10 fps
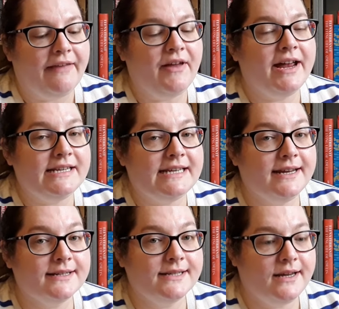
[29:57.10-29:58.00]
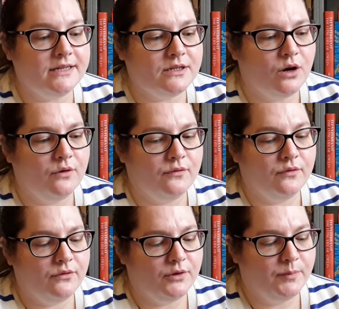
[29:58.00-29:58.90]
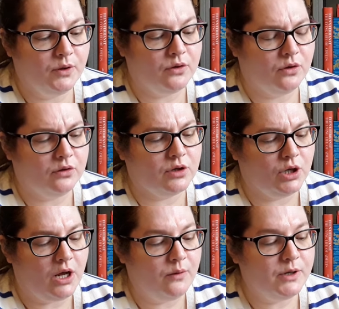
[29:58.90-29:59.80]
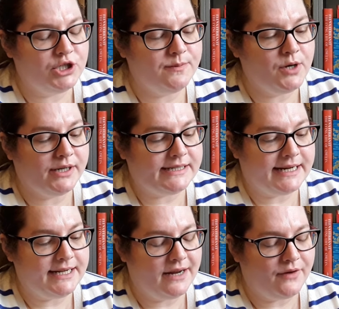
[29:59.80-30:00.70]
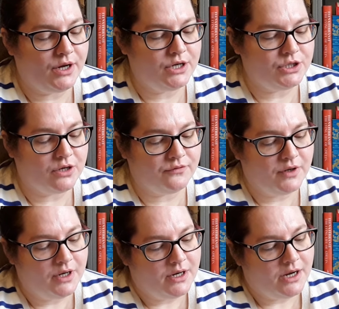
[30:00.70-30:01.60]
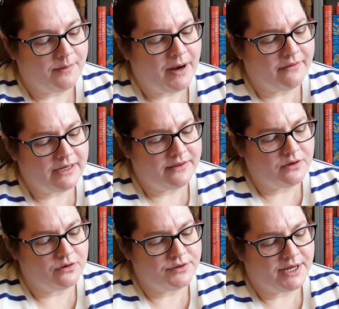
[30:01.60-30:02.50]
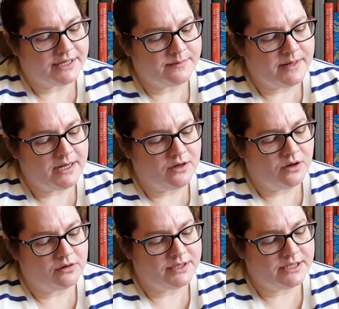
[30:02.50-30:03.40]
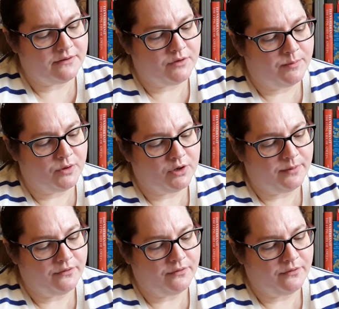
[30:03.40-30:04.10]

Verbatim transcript: and that is an excerpt of the book called Glow, which to be honest I'd never heard of. Apparently the author has been long listened to the book